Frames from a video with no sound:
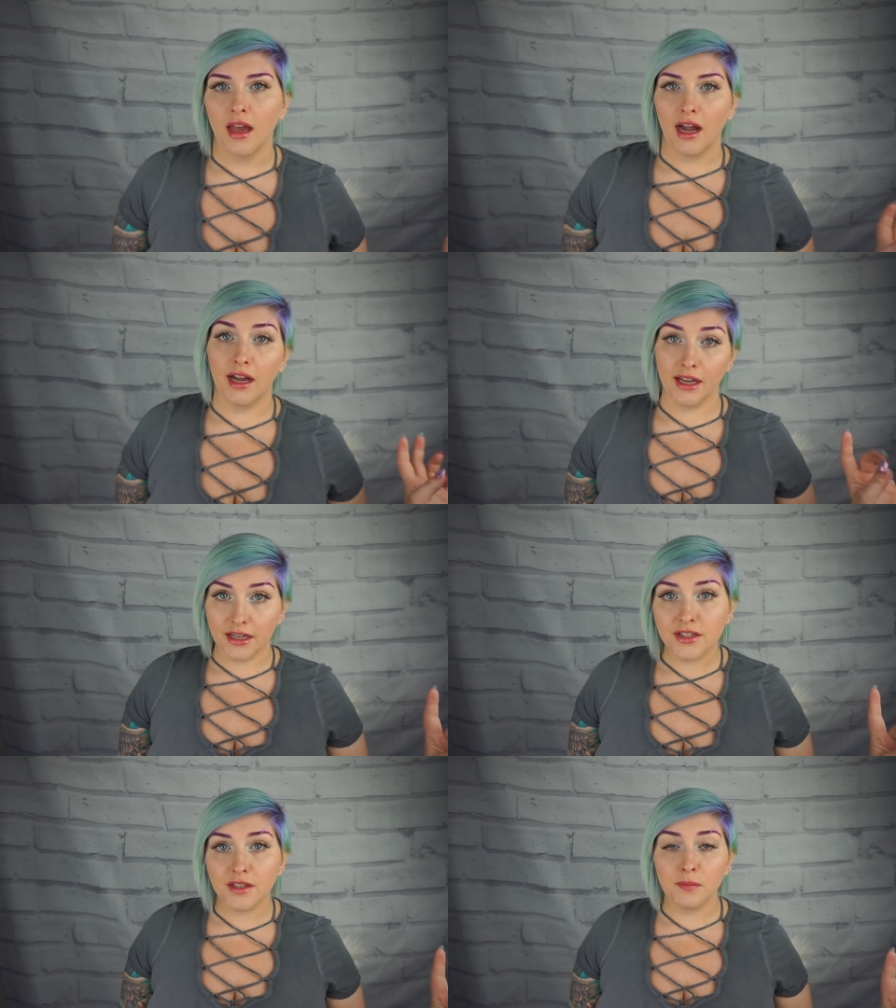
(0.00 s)
I
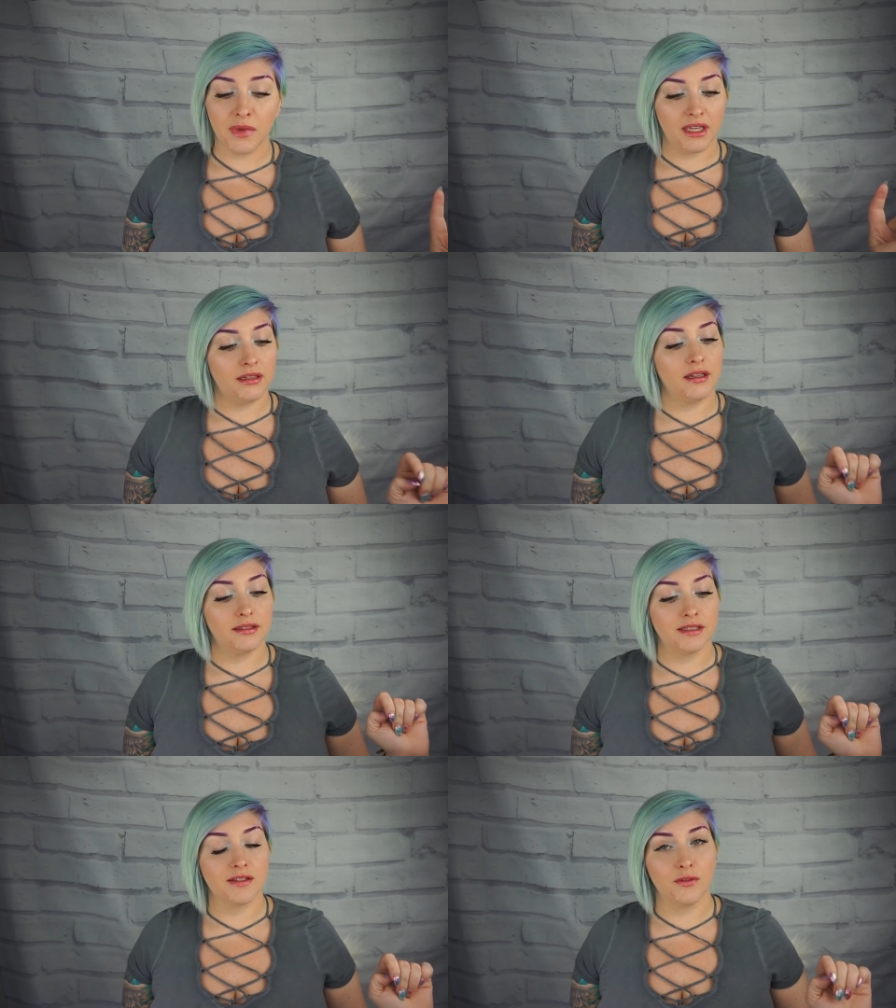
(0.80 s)
actually made a
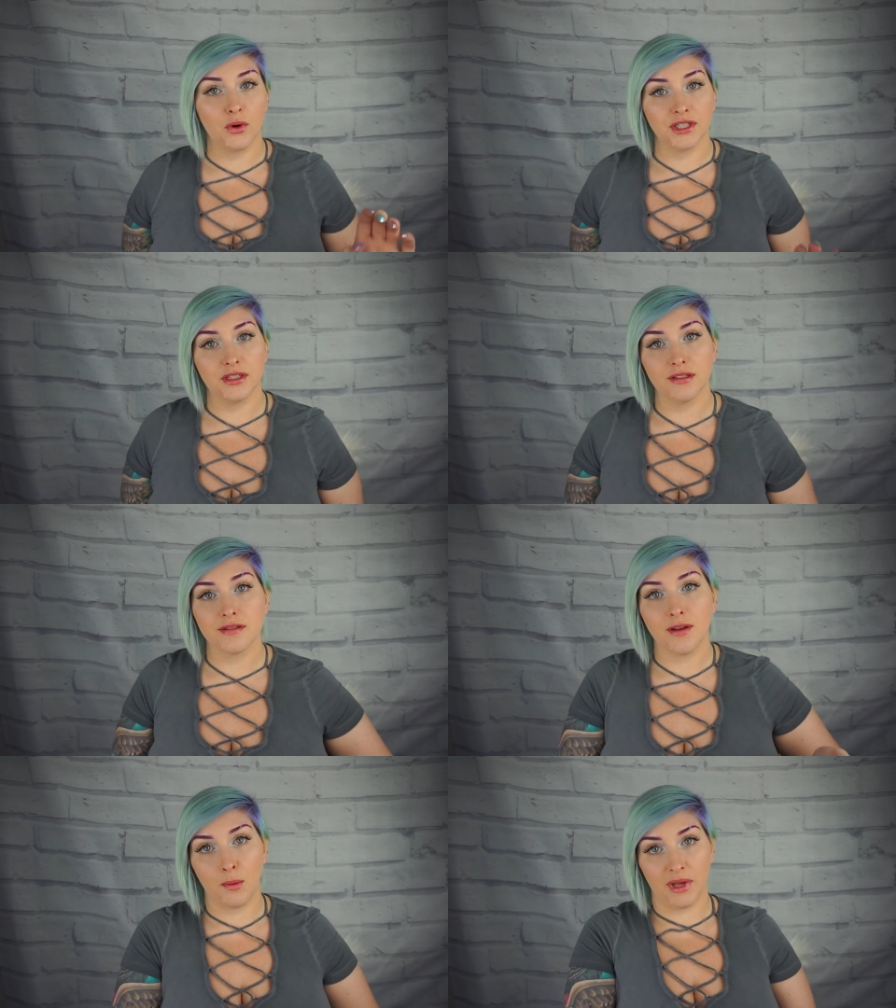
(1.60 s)
list of
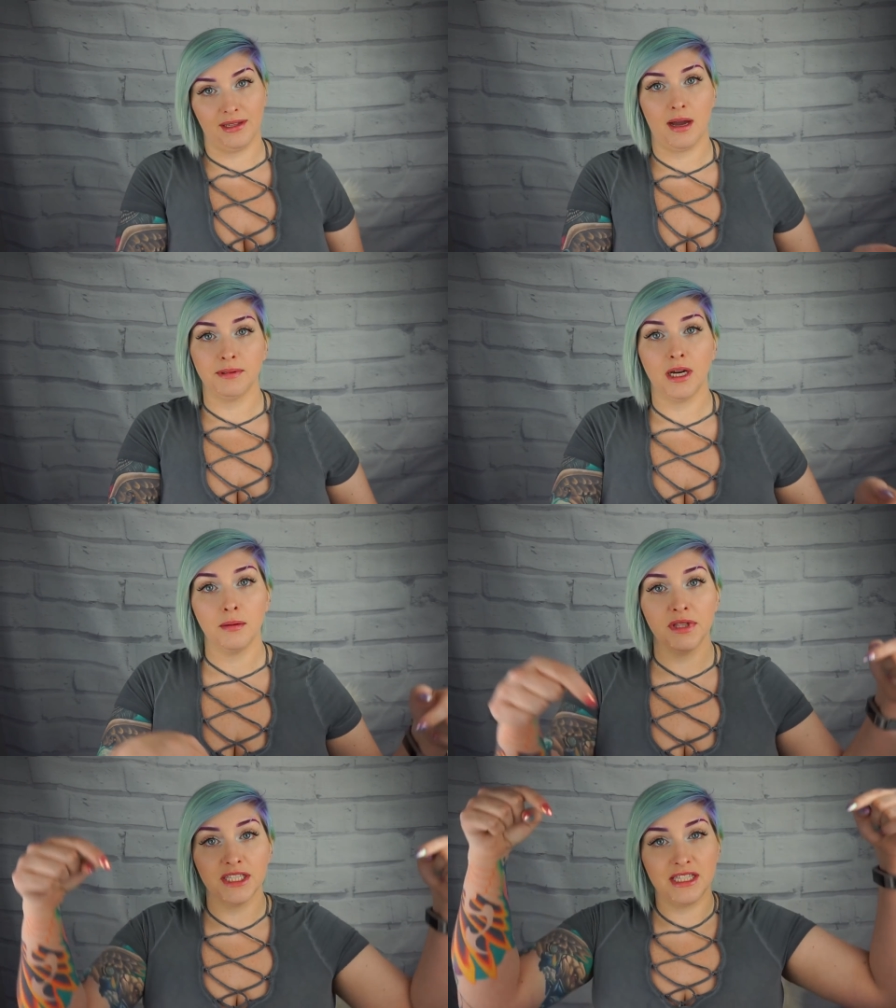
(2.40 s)
questions on my
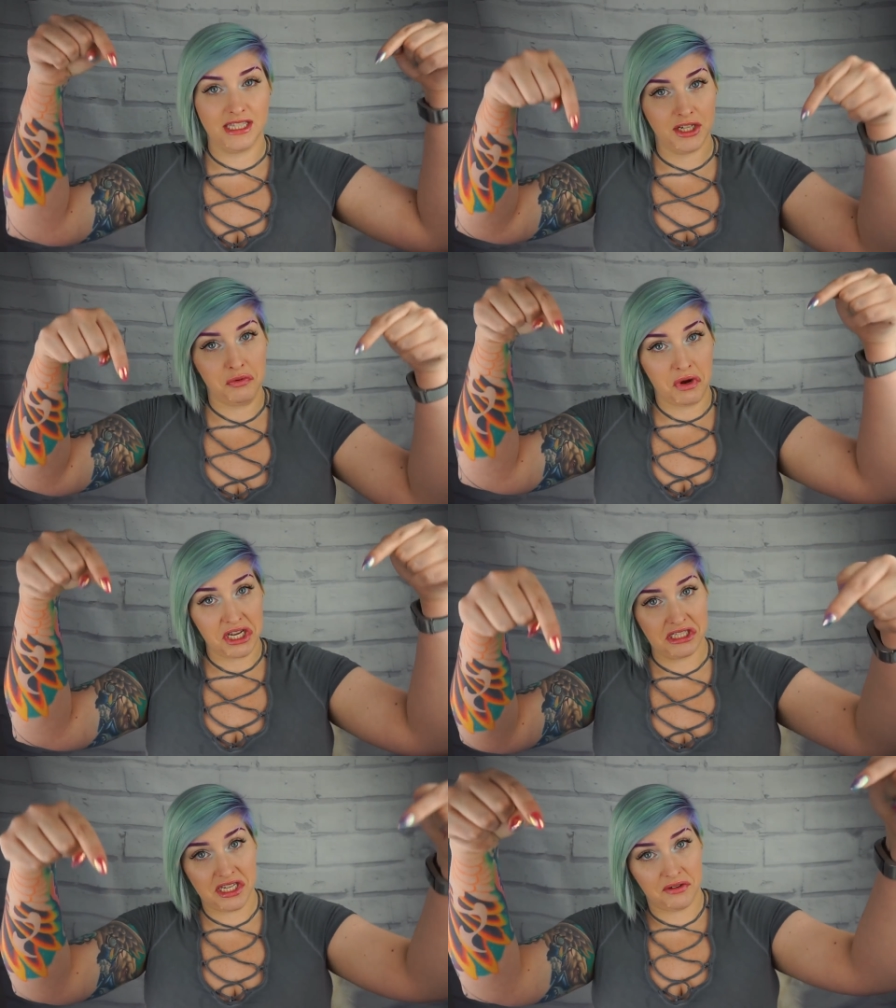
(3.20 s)
laptop that's sitting
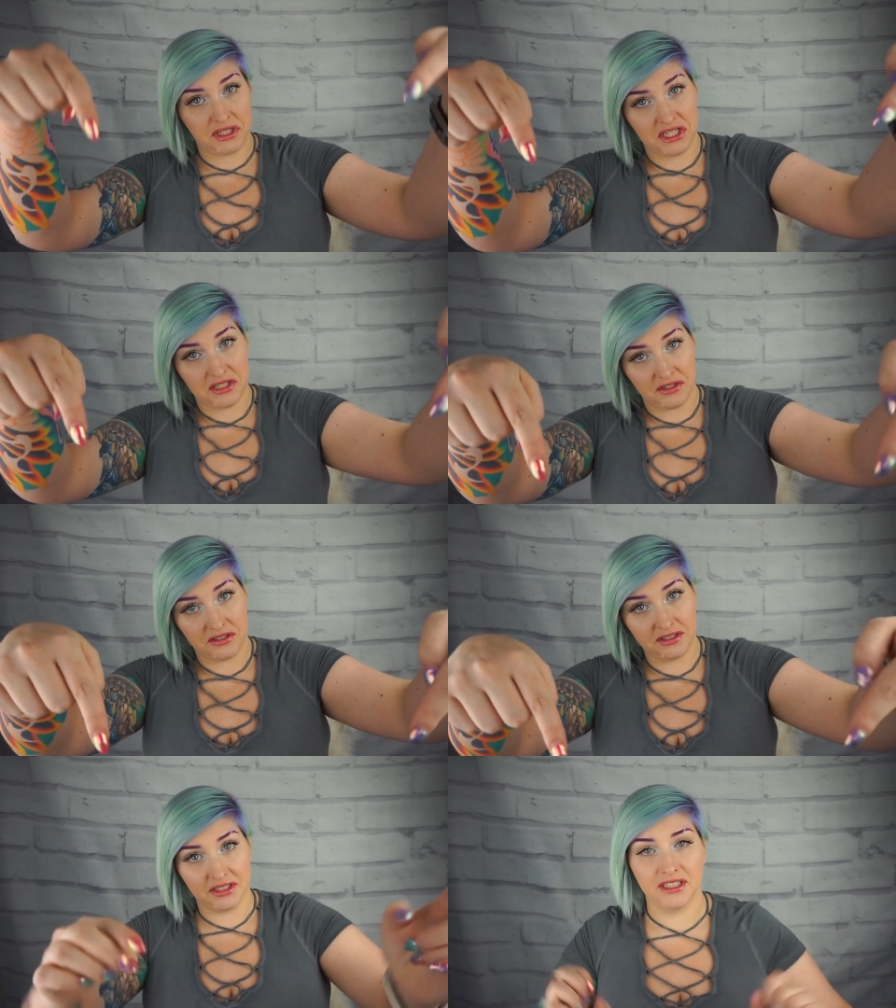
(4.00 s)
right down here.